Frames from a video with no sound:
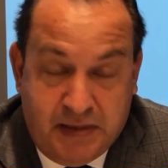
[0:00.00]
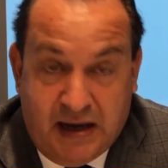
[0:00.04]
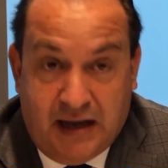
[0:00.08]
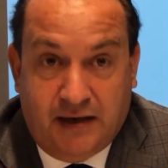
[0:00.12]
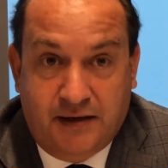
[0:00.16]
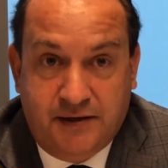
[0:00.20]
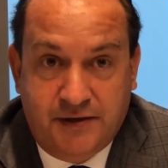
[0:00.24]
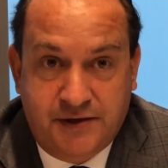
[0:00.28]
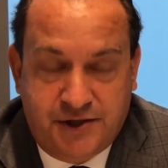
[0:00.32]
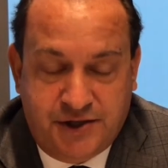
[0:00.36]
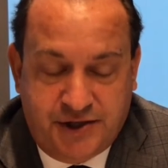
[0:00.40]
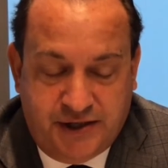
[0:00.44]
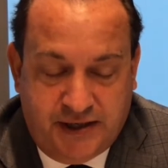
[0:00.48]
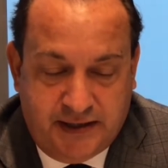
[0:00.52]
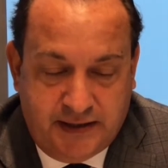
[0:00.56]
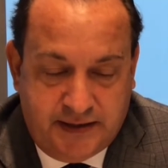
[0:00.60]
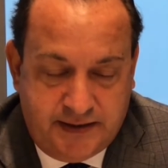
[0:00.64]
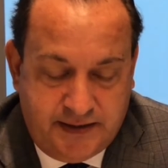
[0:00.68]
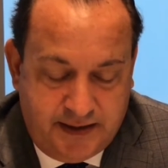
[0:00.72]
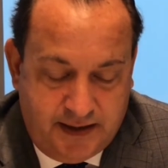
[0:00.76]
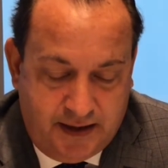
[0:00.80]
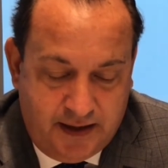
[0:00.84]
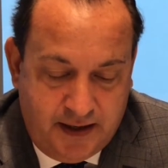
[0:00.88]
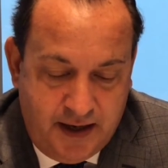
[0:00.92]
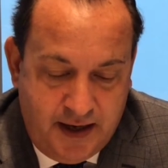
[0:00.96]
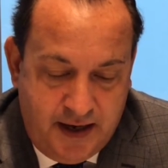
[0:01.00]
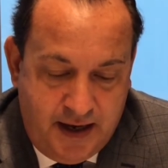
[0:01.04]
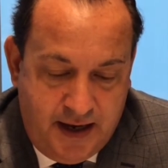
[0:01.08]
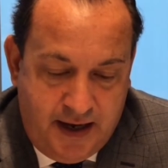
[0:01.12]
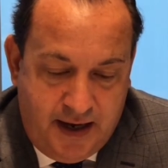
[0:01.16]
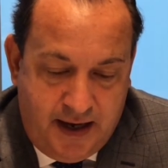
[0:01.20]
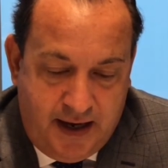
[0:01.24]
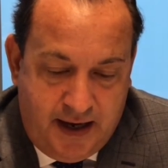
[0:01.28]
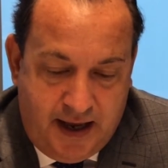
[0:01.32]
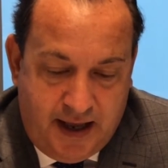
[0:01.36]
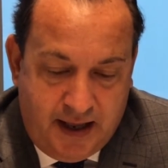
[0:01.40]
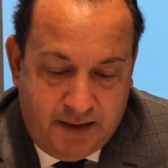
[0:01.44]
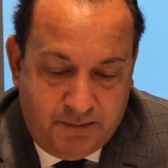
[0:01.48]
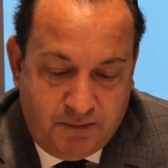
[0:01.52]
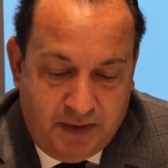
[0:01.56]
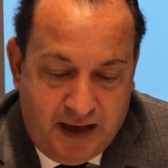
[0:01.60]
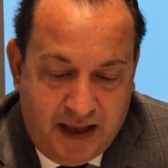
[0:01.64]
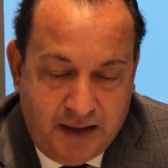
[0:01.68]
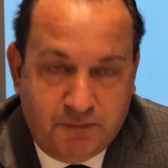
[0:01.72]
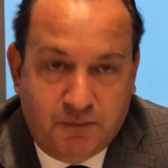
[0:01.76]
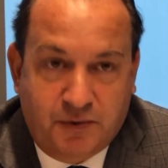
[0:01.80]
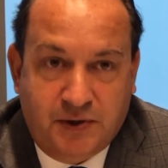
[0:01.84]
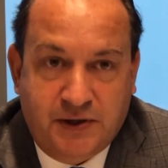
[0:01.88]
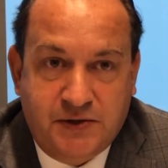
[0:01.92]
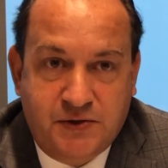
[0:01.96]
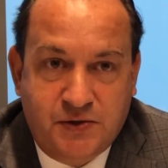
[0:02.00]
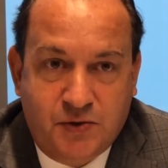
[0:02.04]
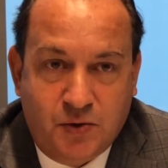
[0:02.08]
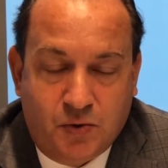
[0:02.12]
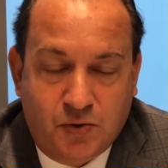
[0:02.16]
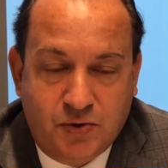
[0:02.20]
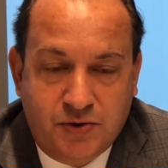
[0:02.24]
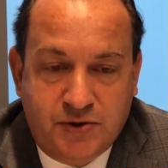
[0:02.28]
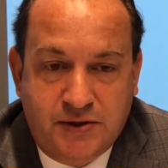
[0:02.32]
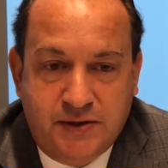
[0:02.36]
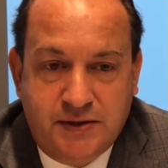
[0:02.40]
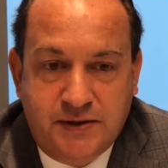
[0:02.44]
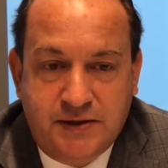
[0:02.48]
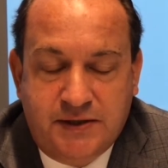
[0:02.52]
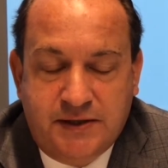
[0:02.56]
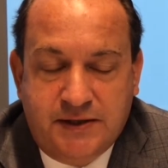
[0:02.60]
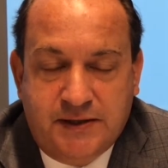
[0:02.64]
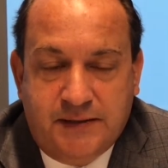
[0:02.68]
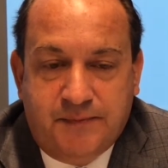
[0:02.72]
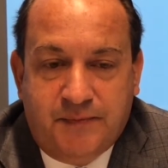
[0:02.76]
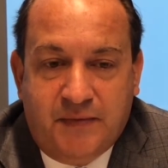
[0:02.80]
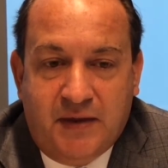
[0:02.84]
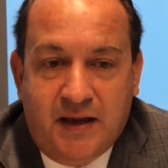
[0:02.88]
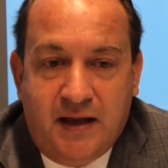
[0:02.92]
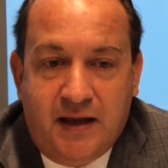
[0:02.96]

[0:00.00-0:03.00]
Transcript: balance sheets and resources.